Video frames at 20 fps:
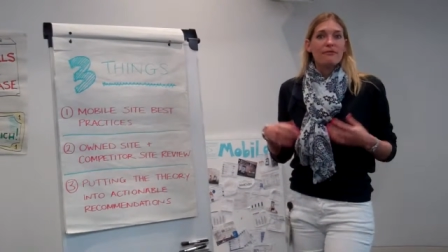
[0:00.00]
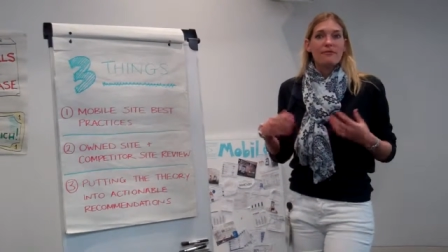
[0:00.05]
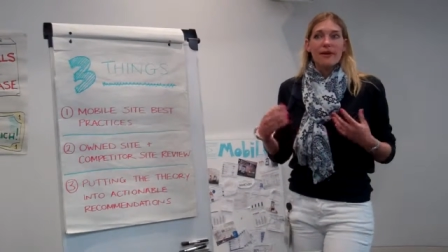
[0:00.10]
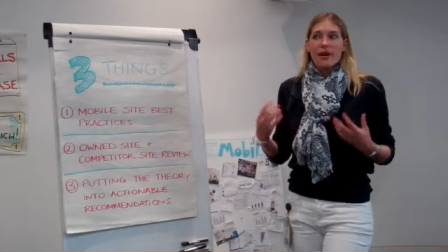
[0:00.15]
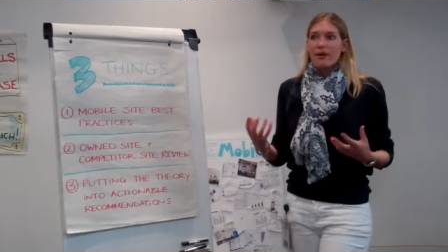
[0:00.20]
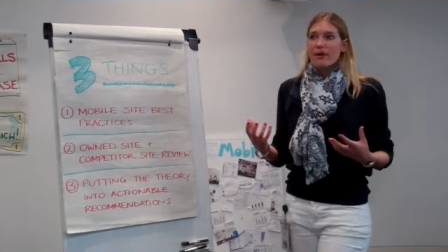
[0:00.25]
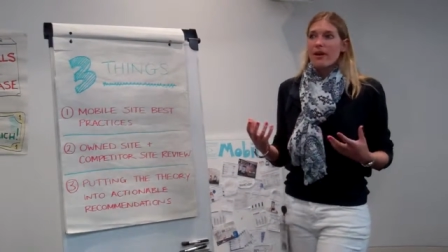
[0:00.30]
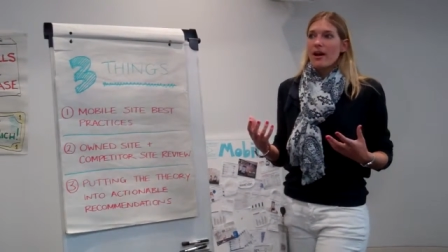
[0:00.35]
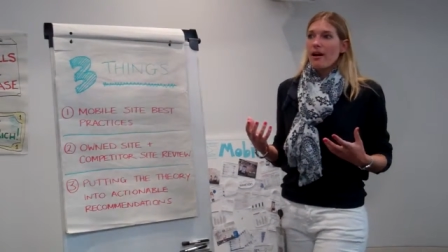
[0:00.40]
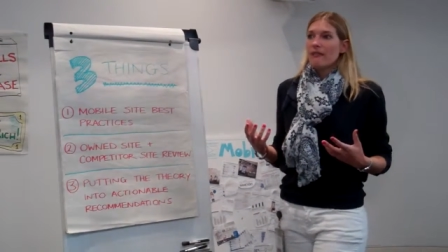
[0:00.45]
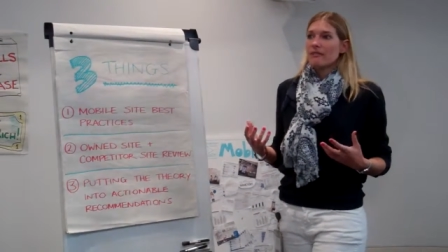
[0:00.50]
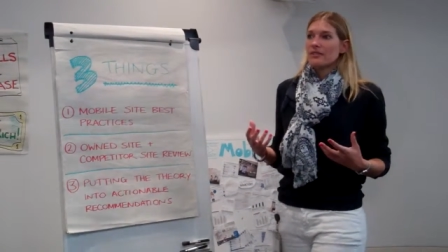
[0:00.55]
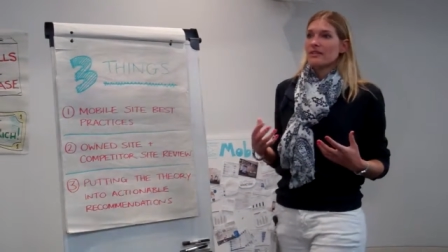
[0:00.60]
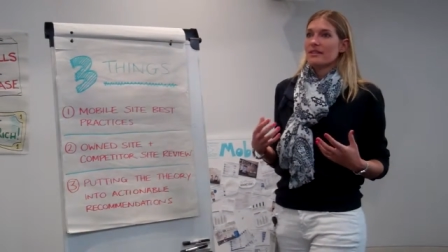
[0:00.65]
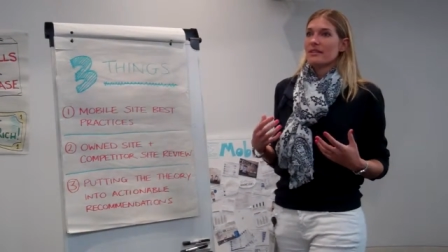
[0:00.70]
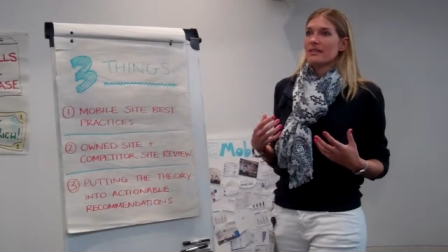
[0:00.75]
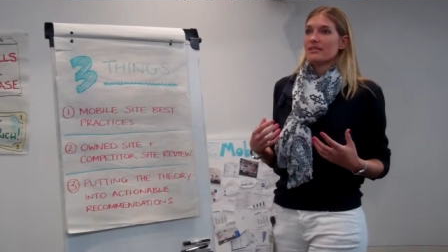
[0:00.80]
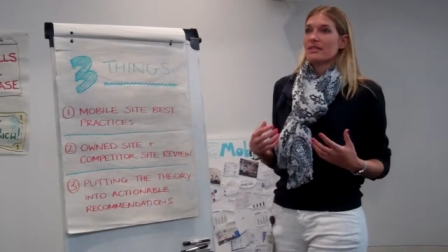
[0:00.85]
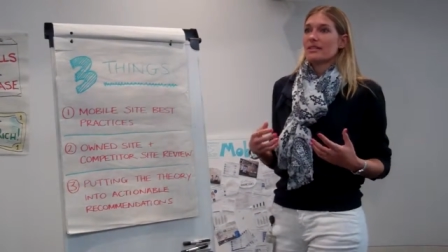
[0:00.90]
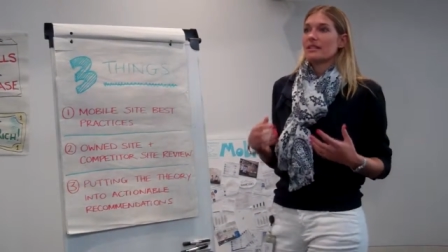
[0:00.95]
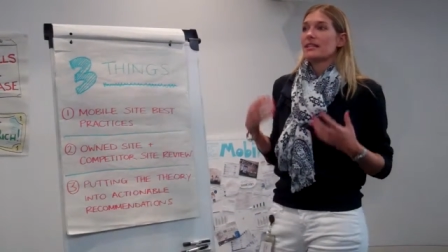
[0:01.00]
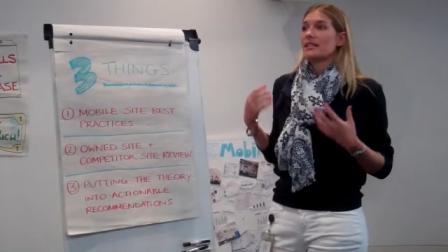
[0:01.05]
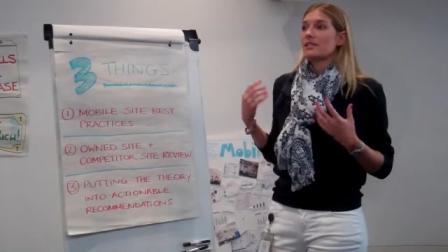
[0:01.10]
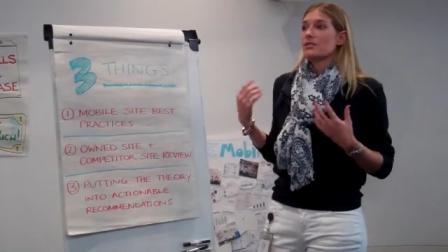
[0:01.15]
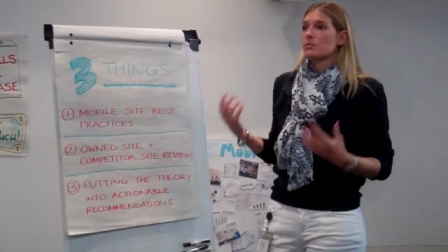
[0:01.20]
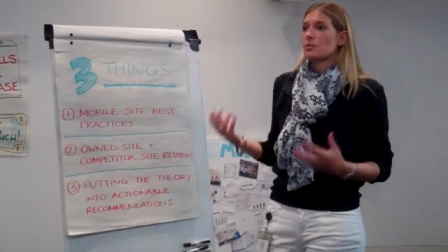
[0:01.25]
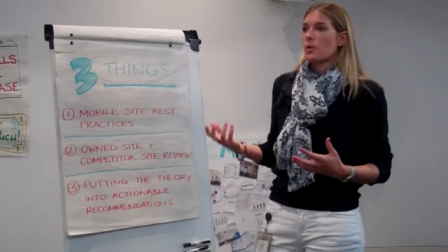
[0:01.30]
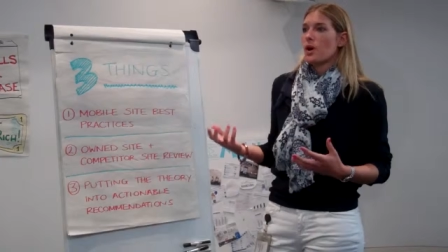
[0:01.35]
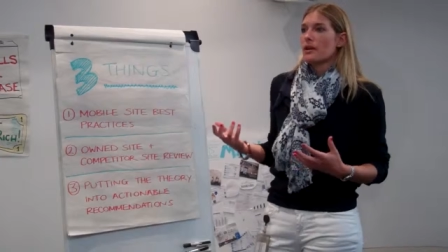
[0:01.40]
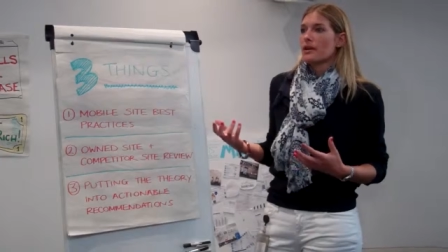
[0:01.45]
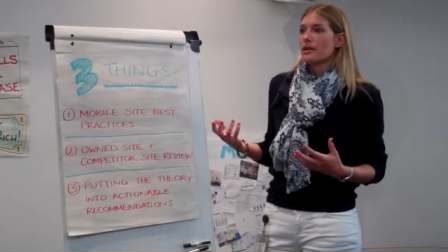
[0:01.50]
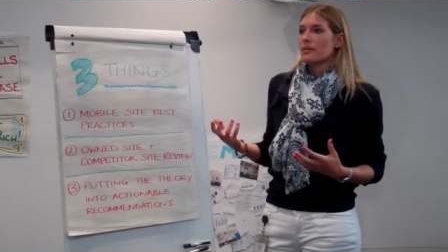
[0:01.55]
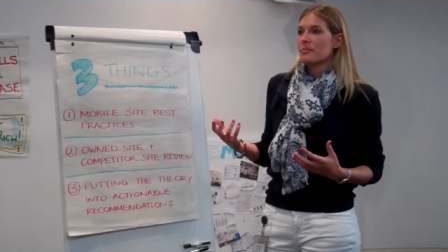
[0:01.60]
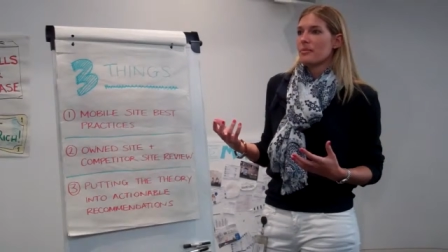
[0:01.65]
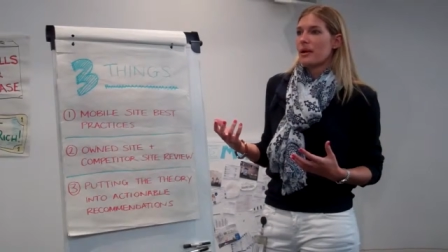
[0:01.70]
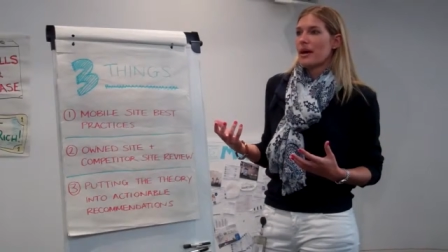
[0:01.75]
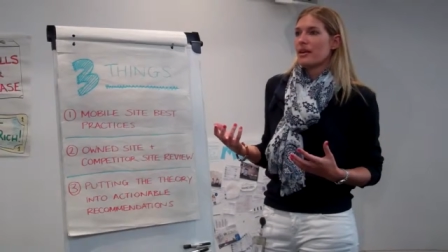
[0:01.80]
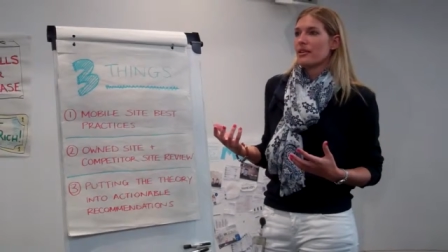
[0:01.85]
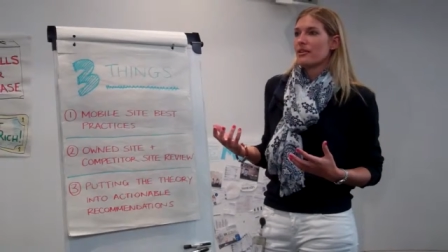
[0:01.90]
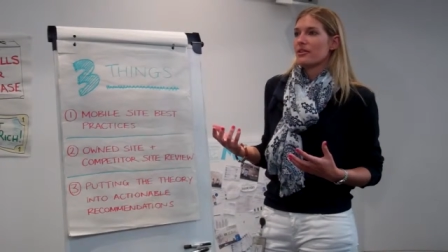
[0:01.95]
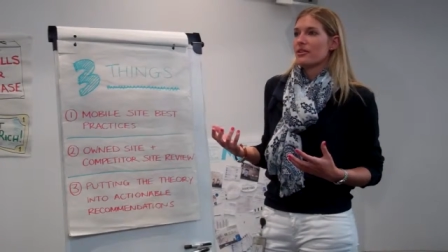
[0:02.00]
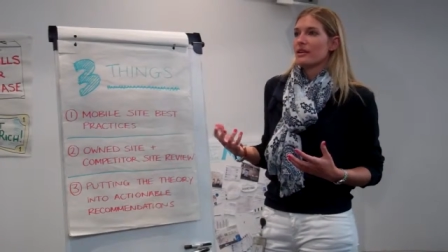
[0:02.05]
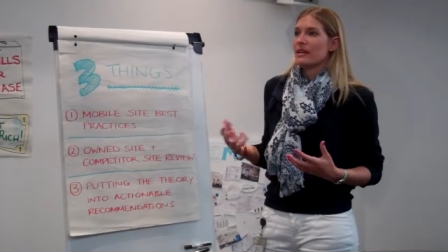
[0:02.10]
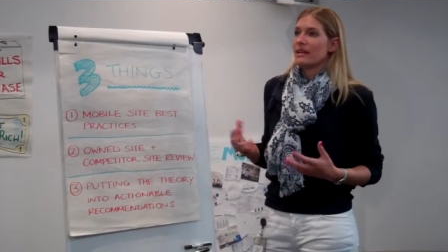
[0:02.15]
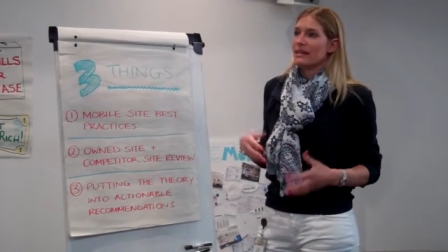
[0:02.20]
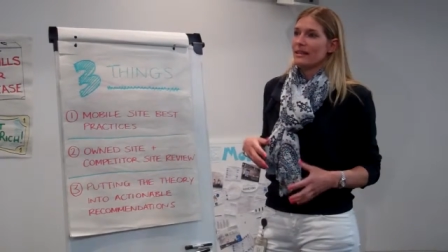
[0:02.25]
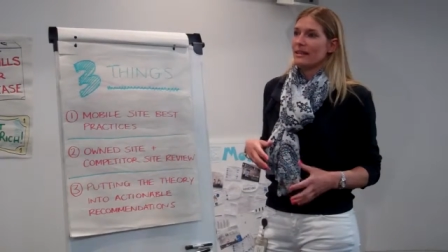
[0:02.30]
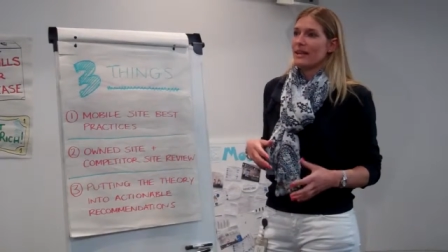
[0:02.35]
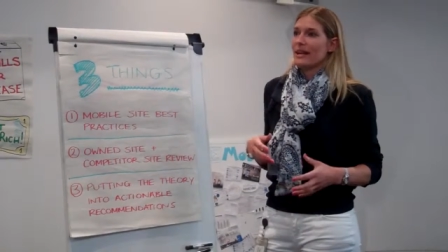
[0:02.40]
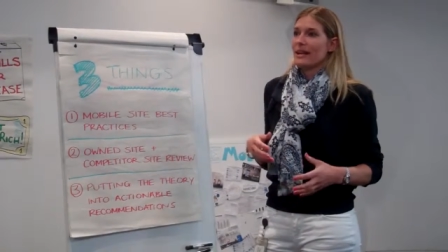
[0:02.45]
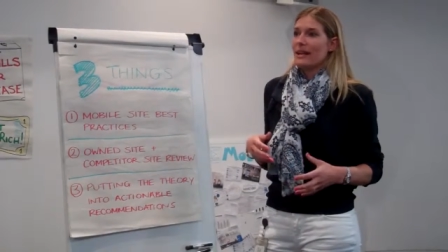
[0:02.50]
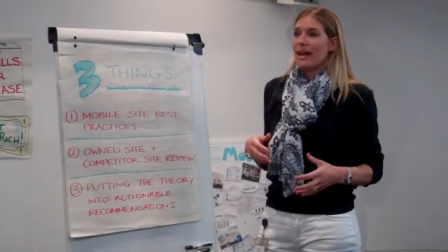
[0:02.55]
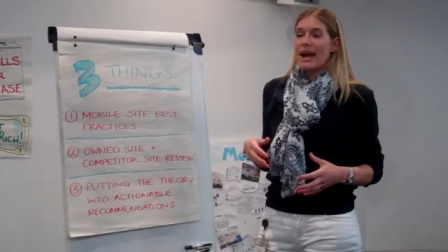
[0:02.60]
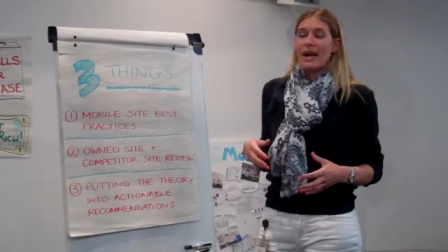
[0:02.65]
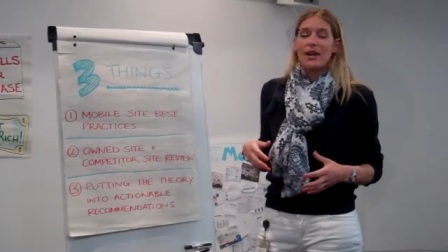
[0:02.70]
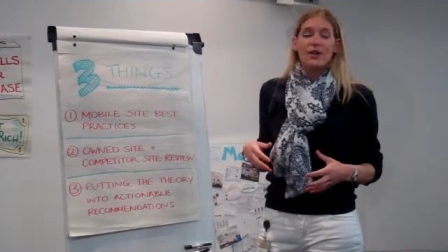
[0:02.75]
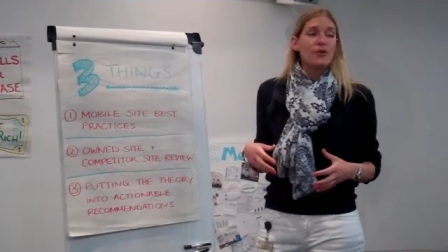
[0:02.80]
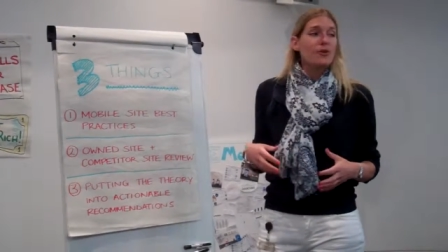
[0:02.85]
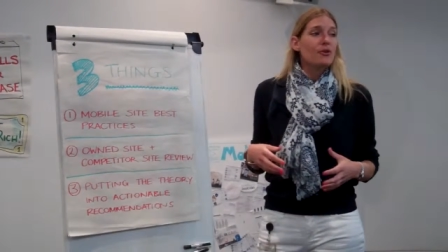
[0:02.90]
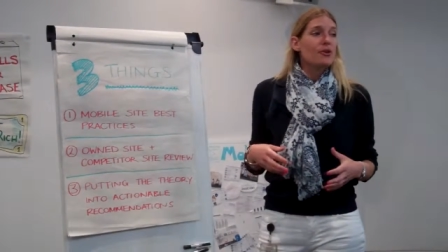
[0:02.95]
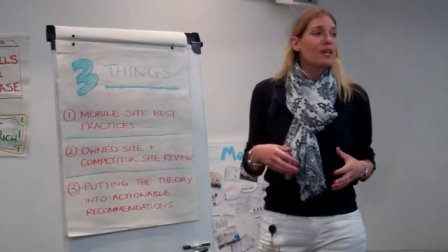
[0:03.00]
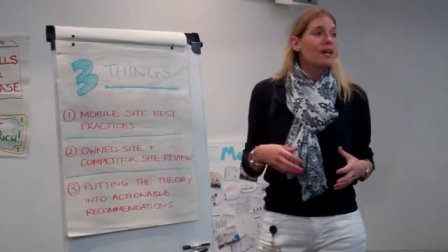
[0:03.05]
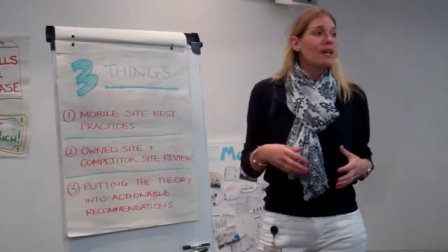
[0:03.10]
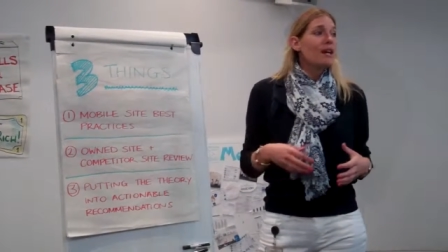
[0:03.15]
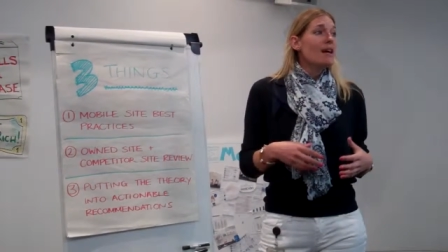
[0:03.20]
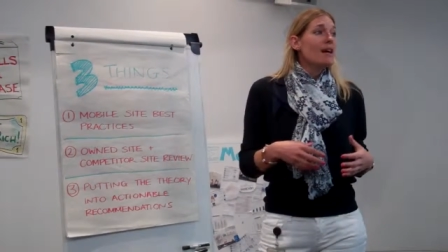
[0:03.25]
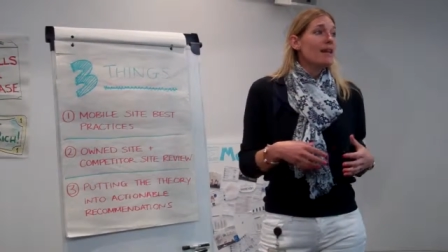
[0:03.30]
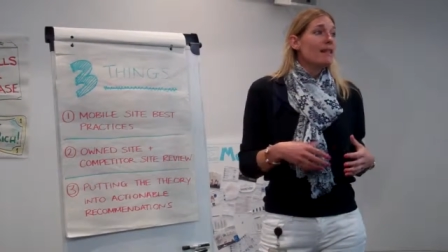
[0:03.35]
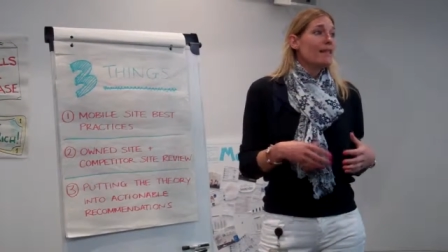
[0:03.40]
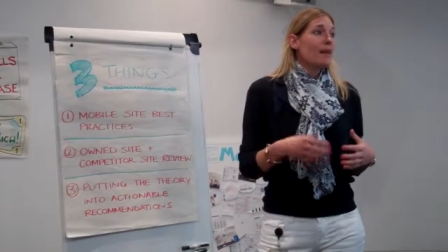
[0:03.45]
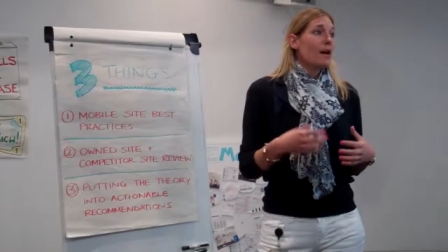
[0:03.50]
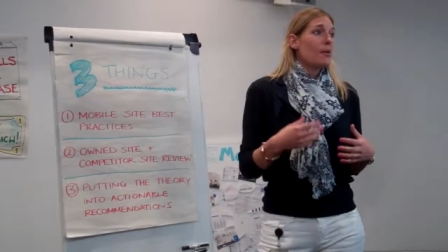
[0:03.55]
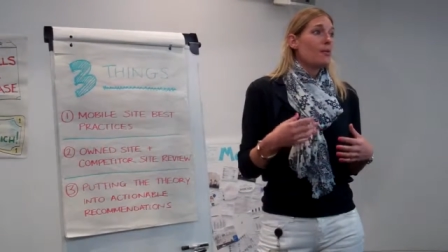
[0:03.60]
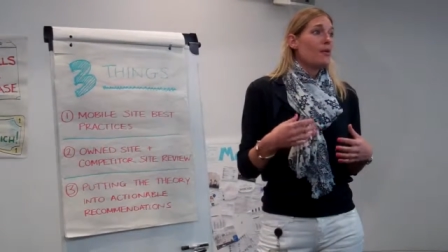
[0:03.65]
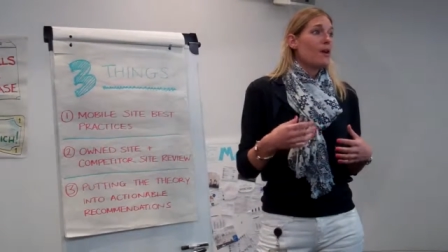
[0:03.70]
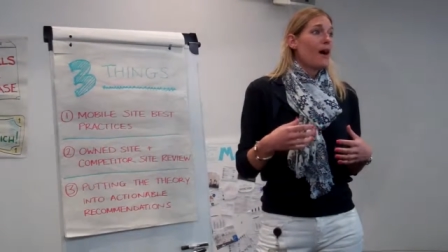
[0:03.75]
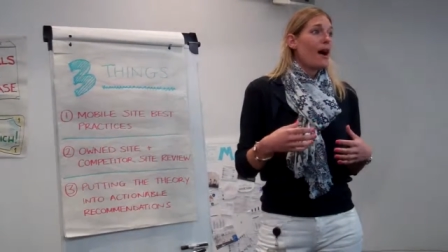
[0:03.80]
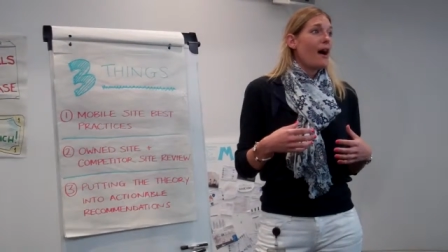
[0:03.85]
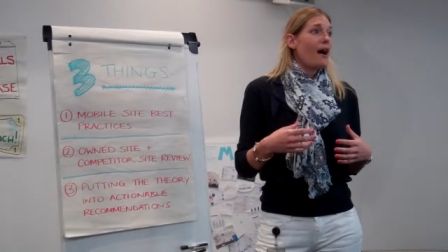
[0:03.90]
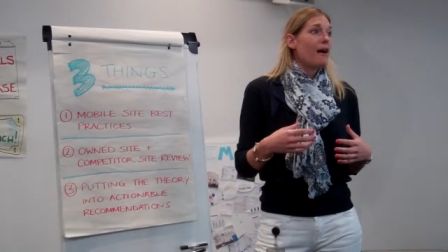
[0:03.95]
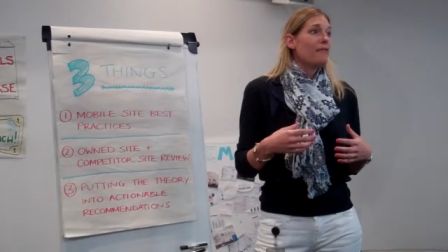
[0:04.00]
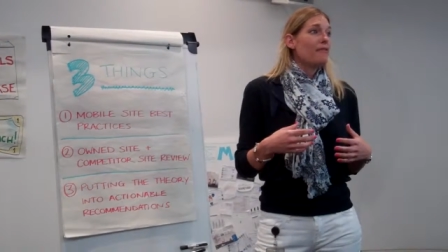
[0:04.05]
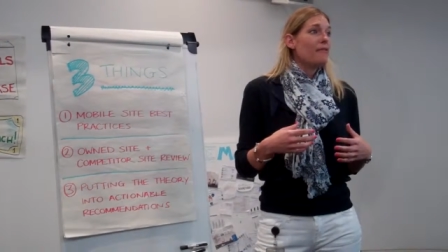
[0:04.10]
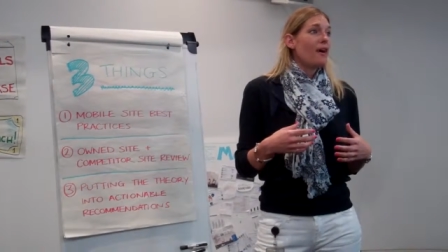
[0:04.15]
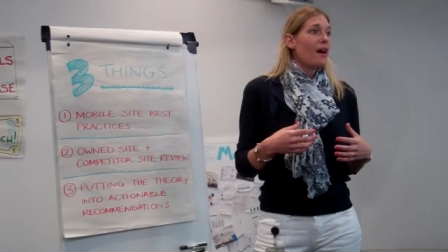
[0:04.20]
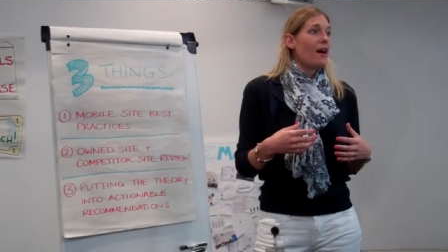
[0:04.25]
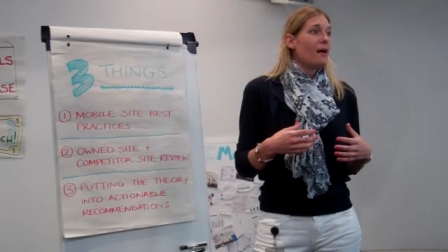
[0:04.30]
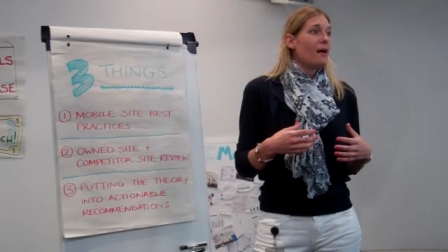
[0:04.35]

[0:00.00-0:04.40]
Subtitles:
Very often there's at least one competitor in that category that will have